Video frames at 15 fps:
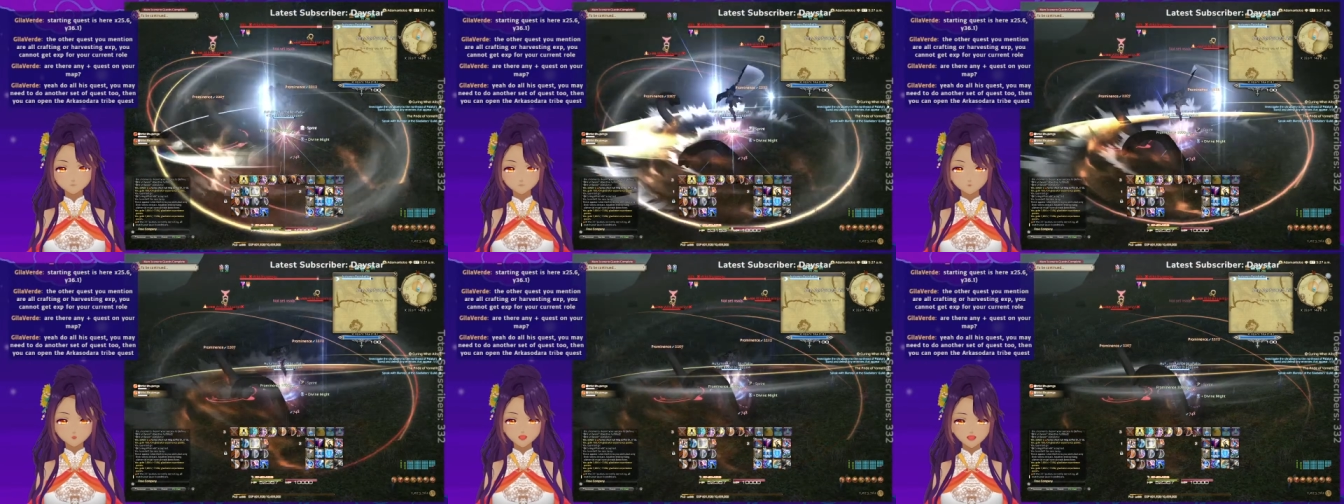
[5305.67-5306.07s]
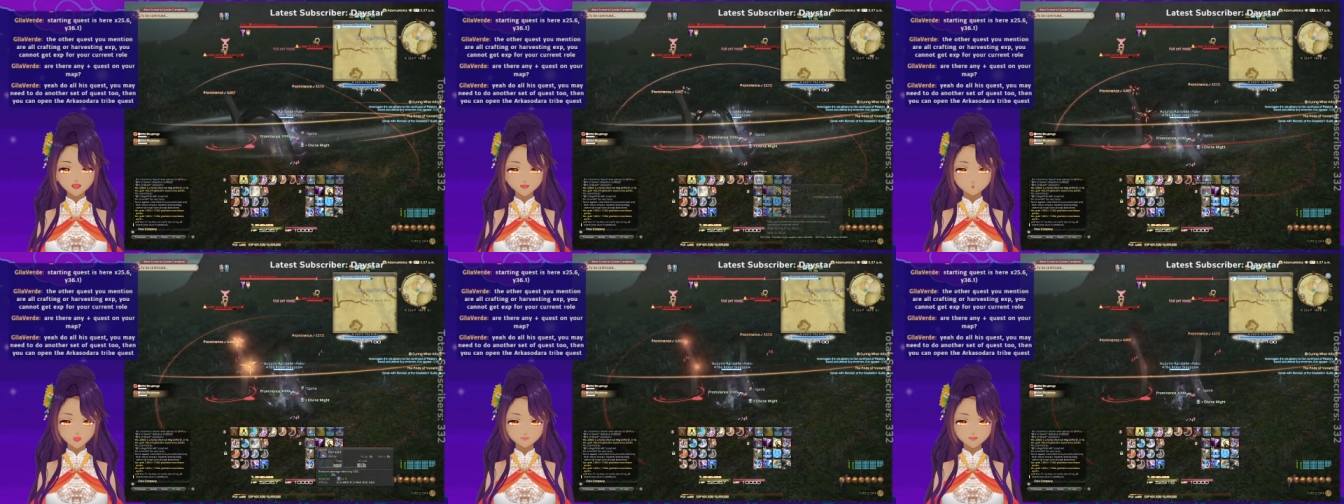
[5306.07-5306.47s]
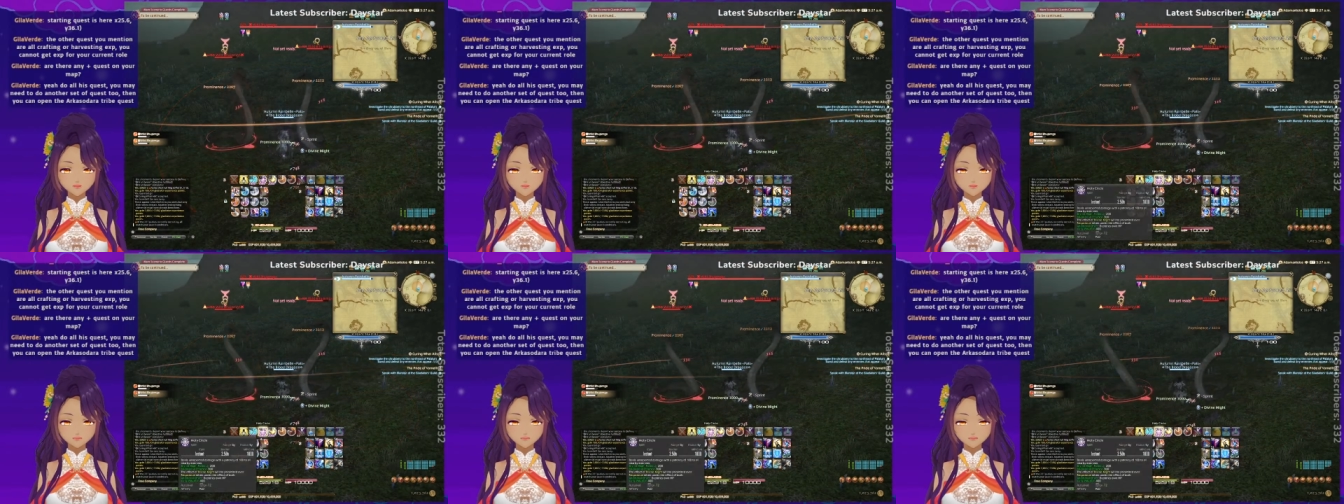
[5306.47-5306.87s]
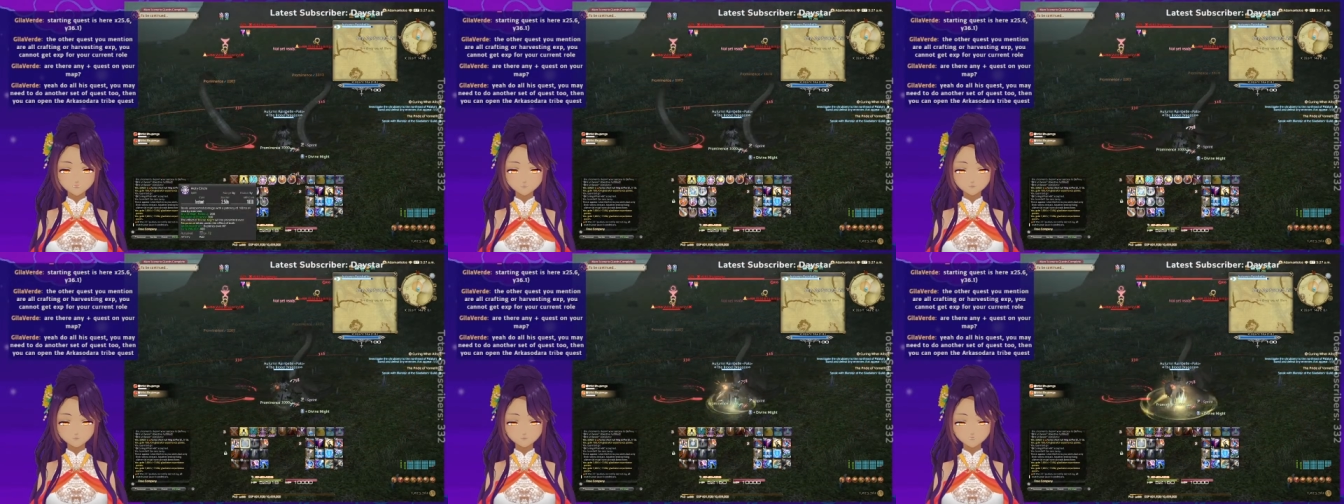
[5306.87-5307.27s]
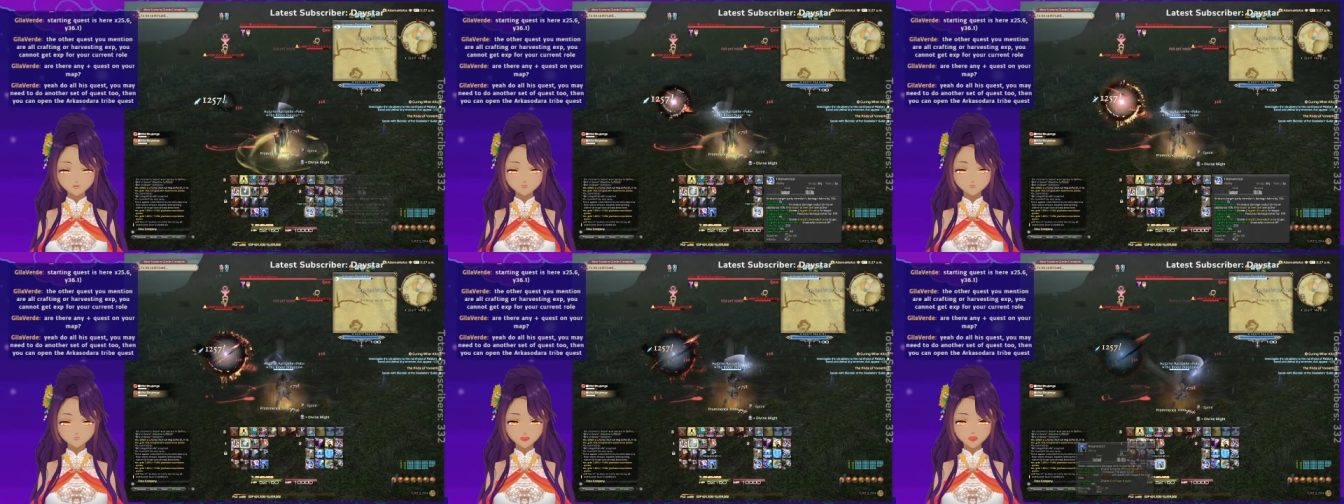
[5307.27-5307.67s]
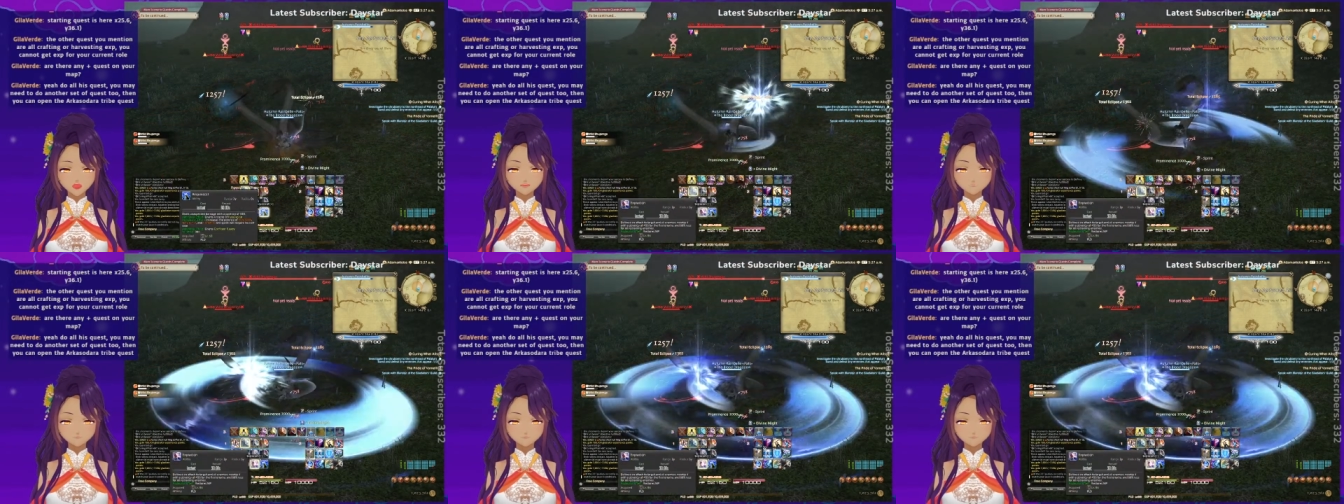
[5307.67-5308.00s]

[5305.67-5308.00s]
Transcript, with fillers: Why are you all here? Leave me alone.